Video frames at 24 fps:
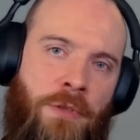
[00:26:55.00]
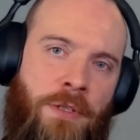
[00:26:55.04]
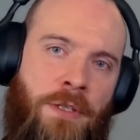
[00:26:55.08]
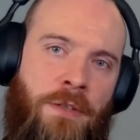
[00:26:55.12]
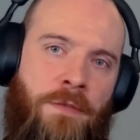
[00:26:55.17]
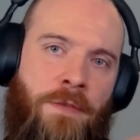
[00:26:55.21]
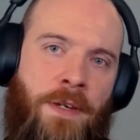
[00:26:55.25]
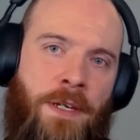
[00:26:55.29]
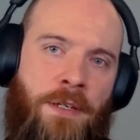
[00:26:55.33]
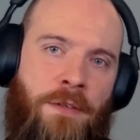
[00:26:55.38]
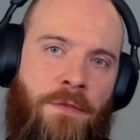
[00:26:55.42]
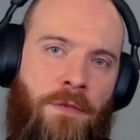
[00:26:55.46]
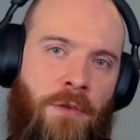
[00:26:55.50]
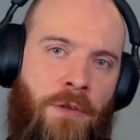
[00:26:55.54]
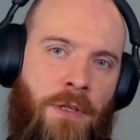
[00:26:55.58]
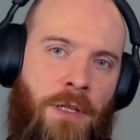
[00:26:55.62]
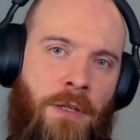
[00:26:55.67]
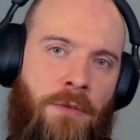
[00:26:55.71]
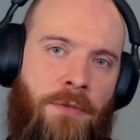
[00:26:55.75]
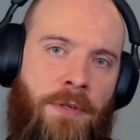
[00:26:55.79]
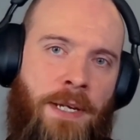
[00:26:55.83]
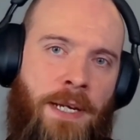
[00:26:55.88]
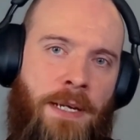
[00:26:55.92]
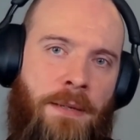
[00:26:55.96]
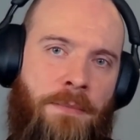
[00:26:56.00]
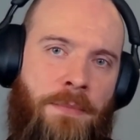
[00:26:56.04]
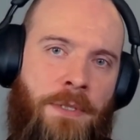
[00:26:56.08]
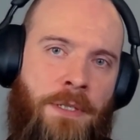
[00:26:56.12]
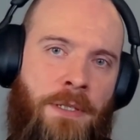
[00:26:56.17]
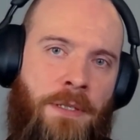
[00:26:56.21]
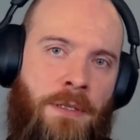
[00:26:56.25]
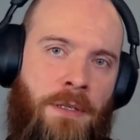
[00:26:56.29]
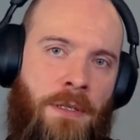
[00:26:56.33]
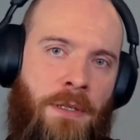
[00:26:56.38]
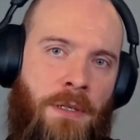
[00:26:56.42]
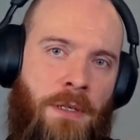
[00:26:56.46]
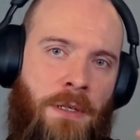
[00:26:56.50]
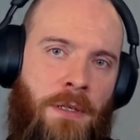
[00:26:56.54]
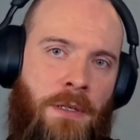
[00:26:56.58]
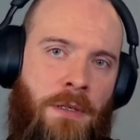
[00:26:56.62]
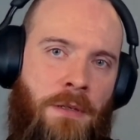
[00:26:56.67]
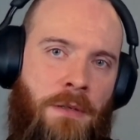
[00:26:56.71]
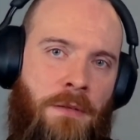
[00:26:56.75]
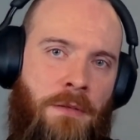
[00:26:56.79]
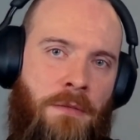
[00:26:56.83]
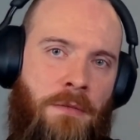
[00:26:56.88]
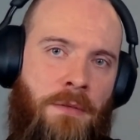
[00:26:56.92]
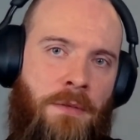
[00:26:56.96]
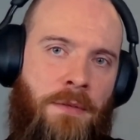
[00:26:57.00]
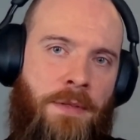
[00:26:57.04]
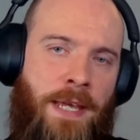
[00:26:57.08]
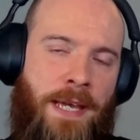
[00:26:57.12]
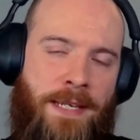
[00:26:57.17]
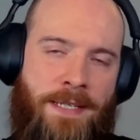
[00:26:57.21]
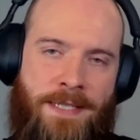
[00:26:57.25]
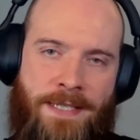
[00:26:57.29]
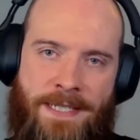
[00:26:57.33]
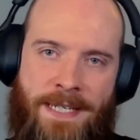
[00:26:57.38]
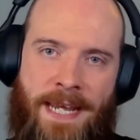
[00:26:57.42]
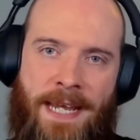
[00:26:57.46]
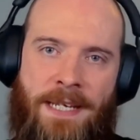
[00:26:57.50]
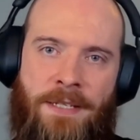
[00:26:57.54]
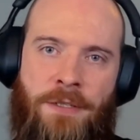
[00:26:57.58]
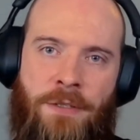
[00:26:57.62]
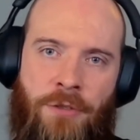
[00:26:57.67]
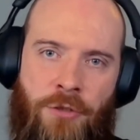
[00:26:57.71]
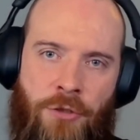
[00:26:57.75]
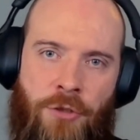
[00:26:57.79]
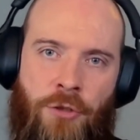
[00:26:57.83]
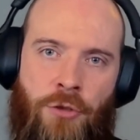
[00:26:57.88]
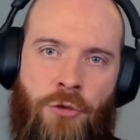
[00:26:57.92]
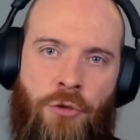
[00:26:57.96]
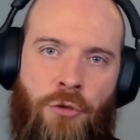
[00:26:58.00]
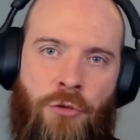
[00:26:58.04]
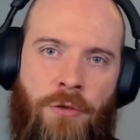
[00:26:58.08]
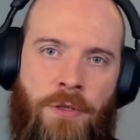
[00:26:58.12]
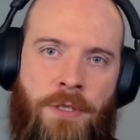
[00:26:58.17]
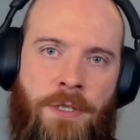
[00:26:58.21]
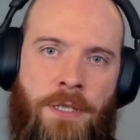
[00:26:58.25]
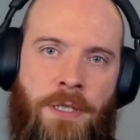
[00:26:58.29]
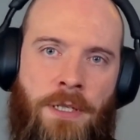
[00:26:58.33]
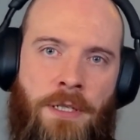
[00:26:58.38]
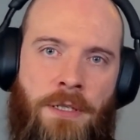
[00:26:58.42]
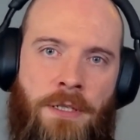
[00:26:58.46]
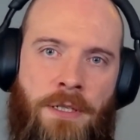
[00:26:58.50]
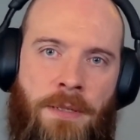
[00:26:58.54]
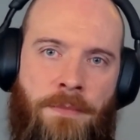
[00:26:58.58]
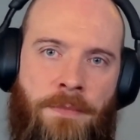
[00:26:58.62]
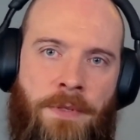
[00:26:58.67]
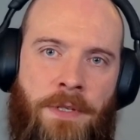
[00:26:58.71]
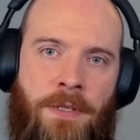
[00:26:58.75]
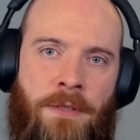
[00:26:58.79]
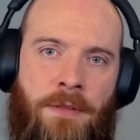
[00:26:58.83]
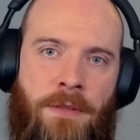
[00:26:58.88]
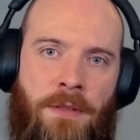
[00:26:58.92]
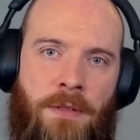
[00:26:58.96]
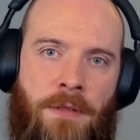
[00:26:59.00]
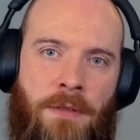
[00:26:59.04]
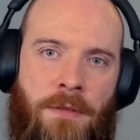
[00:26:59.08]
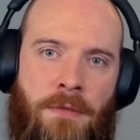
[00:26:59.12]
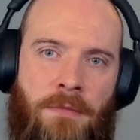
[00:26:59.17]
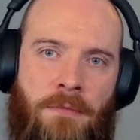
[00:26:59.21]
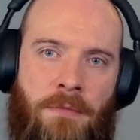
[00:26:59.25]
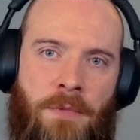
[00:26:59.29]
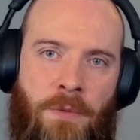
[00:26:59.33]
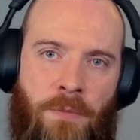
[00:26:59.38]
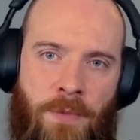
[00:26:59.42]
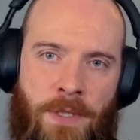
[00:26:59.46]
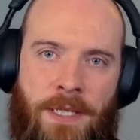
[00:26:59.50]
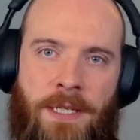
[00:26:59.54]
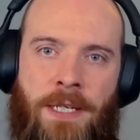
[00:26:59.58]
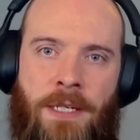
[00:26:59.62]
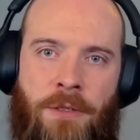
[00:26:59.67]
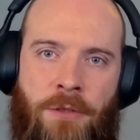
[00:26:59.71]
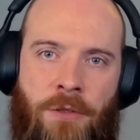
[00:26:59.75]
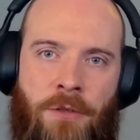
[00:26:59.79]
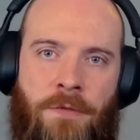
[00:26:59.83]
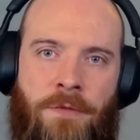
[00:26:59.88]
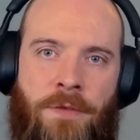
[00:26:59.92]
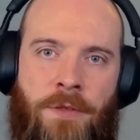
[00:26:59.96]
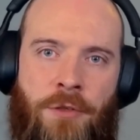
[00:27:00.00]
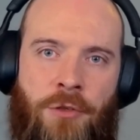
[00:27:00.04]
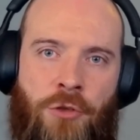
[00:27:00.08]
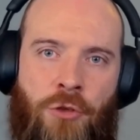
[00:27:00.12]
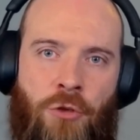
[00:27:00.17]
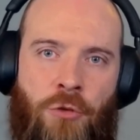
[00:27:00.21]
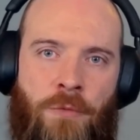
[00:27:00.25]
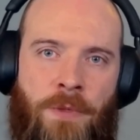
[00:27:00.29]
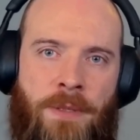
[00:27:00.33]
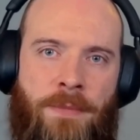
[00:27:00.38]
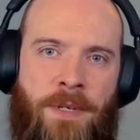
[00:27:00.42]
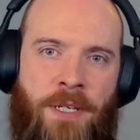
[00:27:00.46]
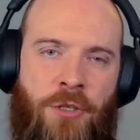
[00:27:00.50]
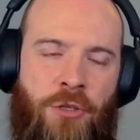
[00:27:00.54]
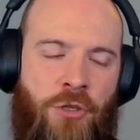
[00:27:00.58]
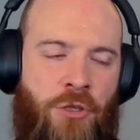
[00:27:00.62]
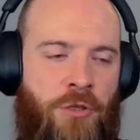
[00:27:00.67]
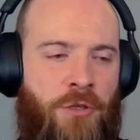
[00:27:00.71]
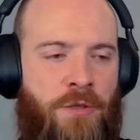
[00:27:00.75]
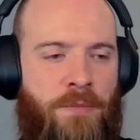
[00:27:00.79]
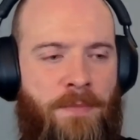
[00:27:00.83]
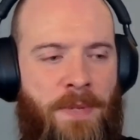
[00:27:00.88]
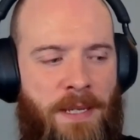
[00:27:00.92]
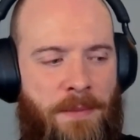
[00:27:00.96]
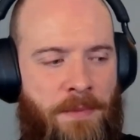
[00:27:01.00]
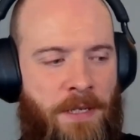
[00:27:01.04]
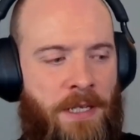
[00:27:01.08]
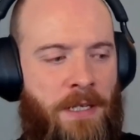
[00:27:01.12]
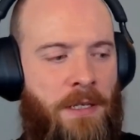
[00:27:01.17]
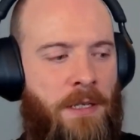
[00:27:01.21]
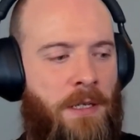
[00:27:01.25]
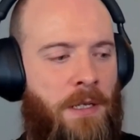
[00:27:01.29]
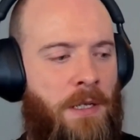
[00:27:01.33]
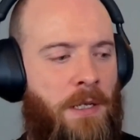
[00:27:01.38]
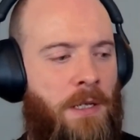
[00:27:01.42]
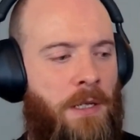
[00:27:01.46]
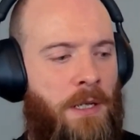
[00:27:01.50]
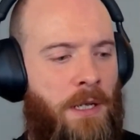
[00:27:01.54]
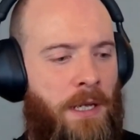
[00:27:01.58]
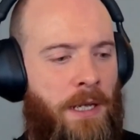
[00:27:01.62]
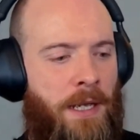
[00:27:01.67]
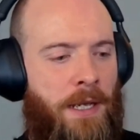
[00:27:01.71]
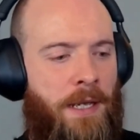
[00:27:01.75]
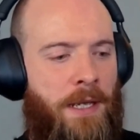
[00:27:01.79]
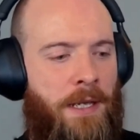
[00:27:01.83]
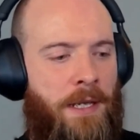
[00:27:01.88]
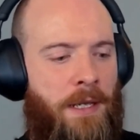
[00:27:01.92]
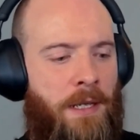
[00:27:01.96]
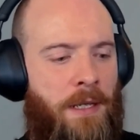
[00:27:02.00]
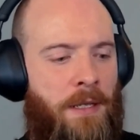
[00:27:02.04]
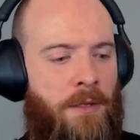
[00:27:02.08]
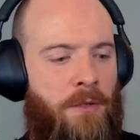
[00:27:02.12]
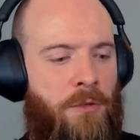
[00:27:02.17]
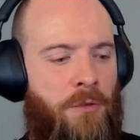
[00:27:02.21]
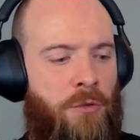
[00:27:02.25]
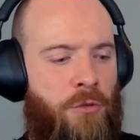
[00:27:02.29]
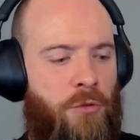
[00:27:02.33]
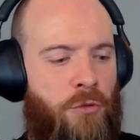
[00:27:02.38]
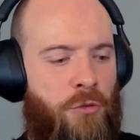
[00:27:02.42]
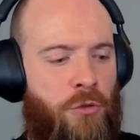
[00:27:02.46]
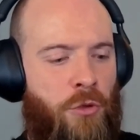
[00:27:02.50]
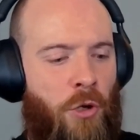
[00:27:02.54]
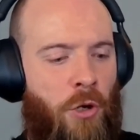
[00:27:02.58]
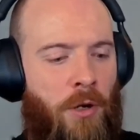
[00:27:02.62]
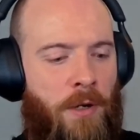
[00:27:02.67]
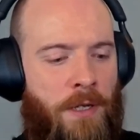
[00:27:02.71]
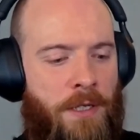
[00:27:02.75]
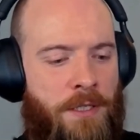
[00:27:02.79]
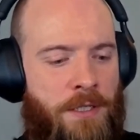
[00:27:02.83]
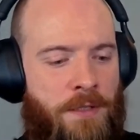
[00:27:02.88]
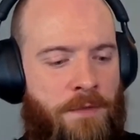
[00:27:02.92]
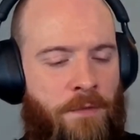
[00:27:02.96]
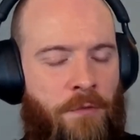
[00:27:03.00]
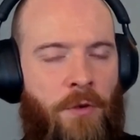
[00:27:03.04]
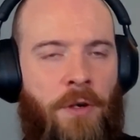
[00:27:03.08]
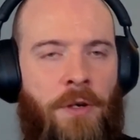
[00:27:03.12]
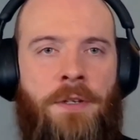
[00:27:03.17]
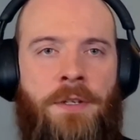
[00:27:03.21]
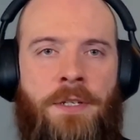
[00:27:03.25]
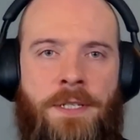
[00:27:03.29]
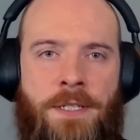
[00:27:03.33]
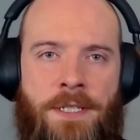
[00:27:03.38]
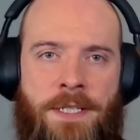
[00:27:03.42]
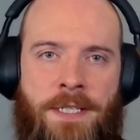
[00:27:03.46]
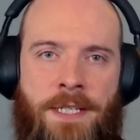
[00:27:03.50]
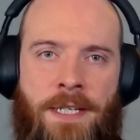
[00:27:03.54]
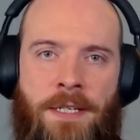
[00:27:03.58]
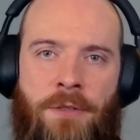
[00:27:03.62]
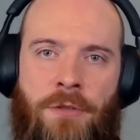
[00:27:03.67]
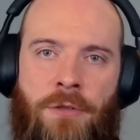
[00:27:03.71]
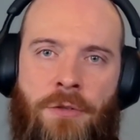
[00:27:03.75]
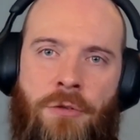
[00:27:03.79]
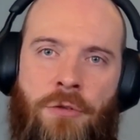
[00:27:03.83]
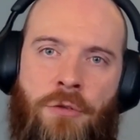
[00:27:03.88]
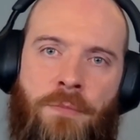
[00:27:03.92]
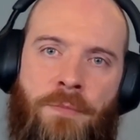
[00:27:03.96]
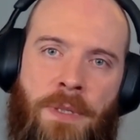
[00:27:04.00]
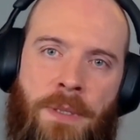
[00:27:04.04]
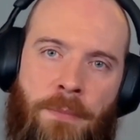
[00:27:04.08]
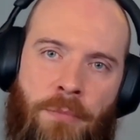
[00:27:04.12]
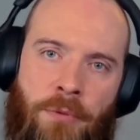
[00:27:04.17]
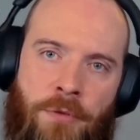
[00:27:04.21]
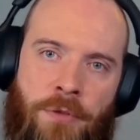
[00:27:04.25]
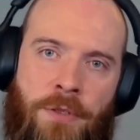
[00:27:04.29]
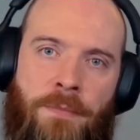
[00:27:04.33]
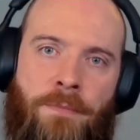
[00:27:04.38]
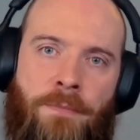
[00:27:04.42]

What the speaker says: with Defender for Cloud apps, that SaaS security, something that when we kicked off the show, we mentioned maybe not as front and center to people's